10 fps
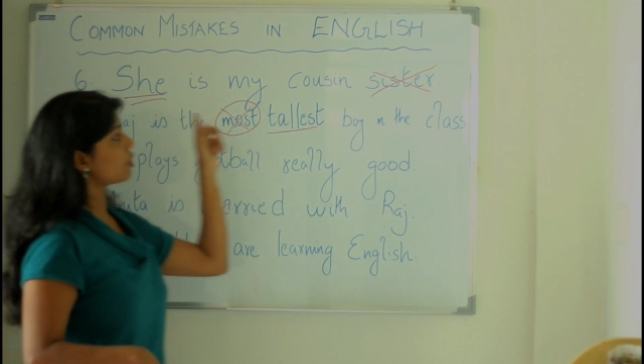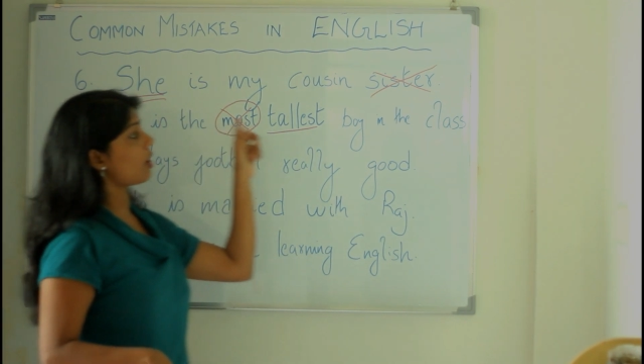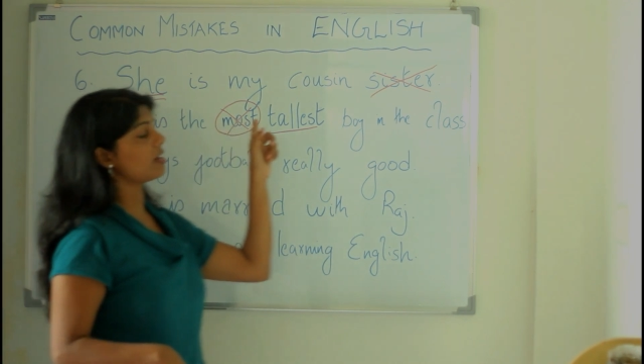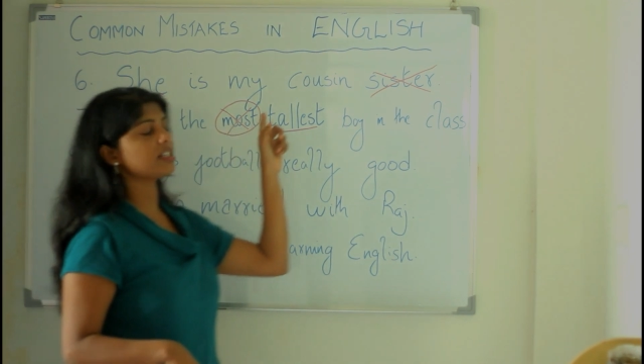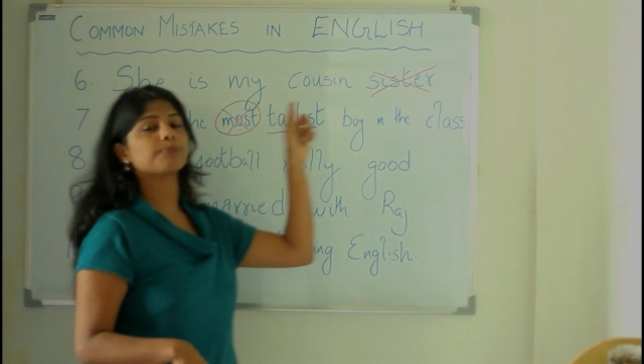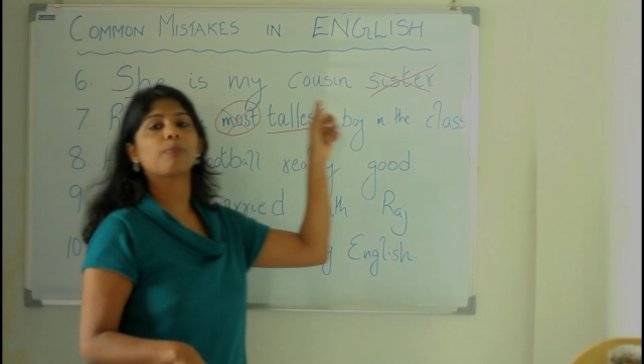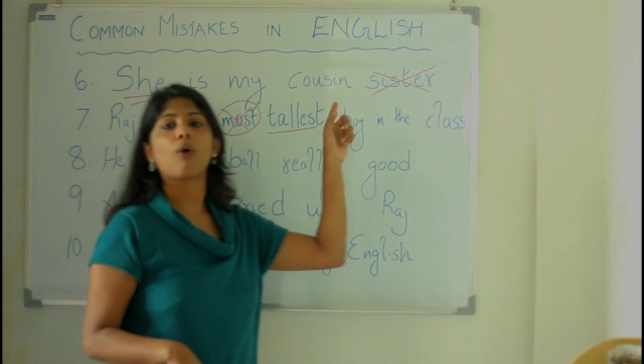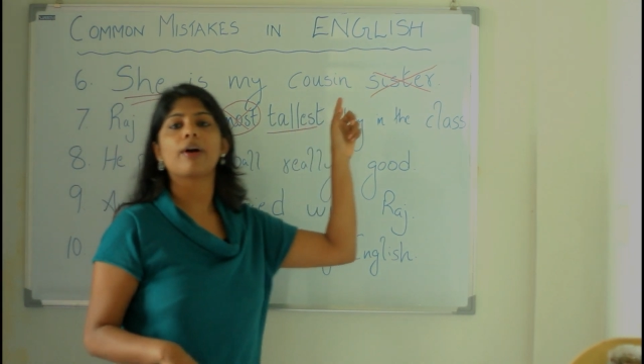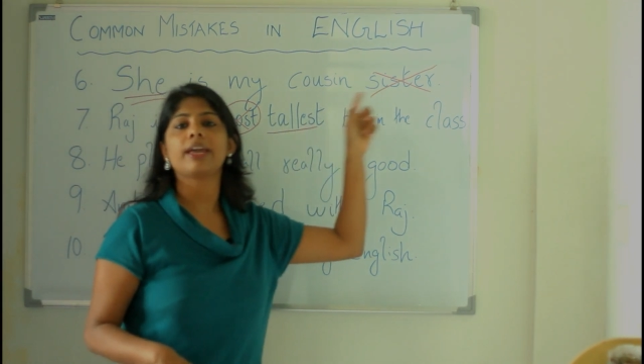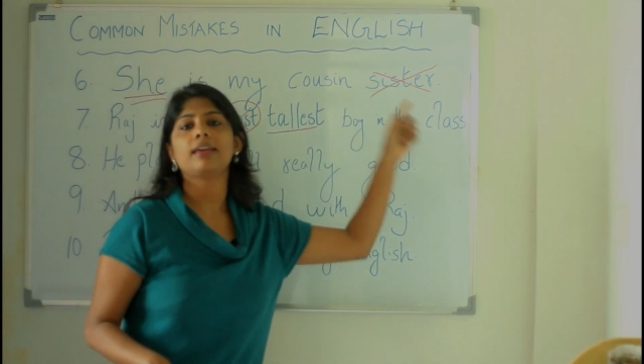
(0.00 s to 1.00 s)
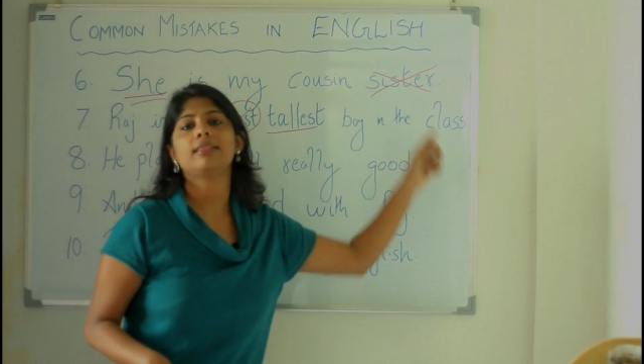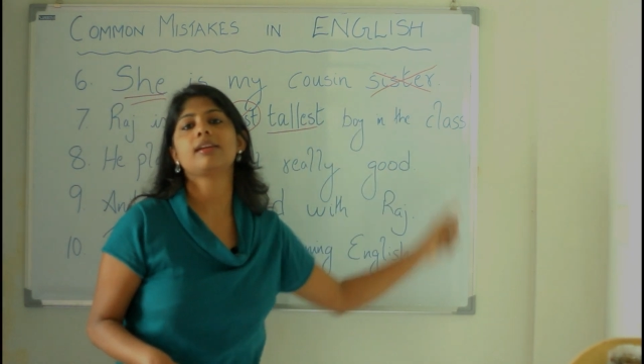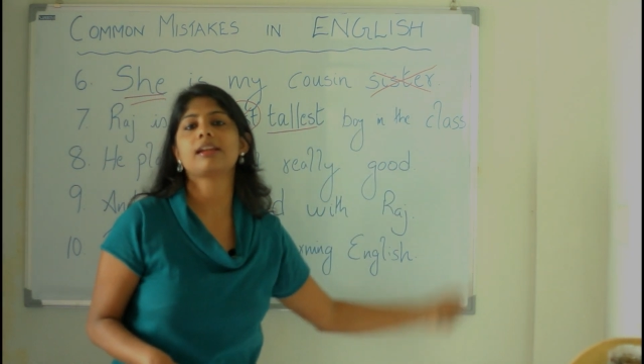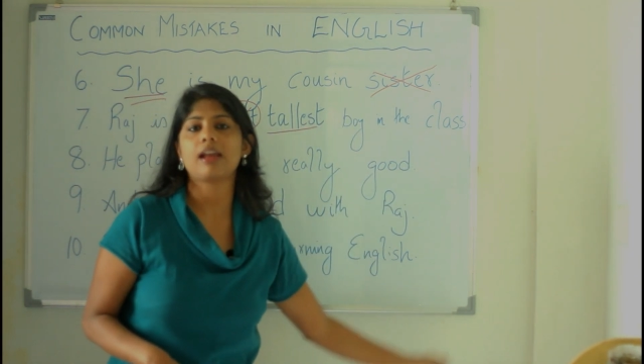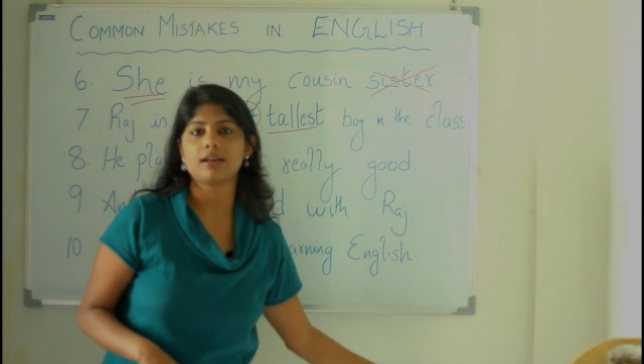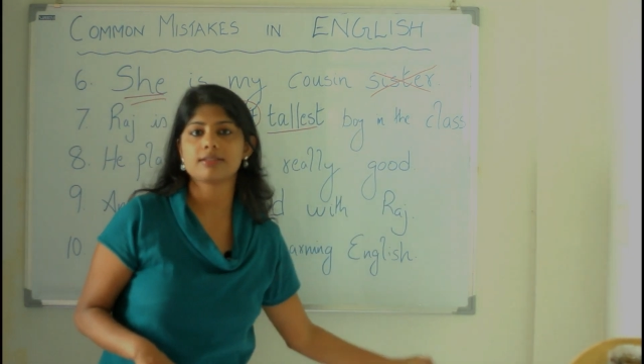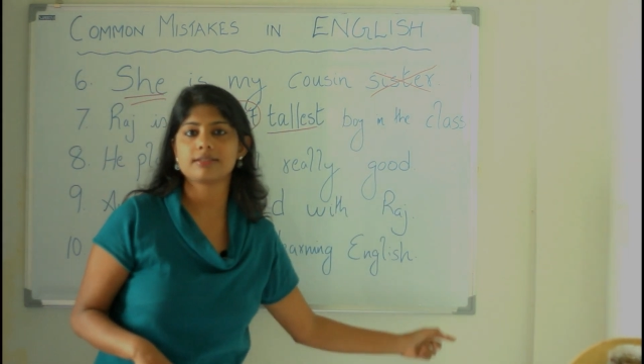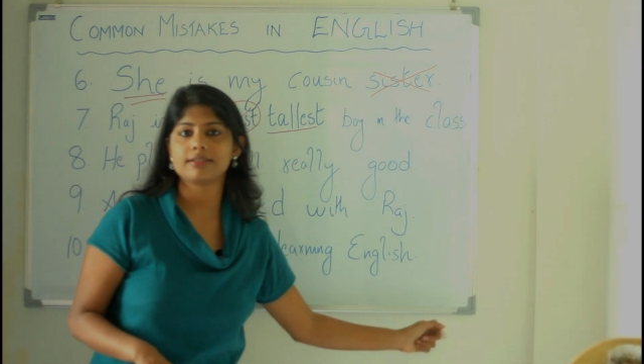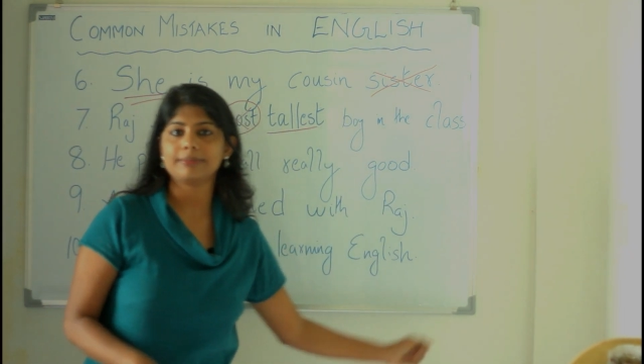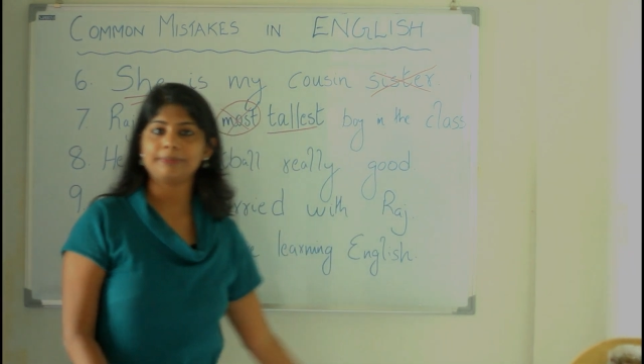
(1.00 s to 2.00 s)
tallest boy in the class.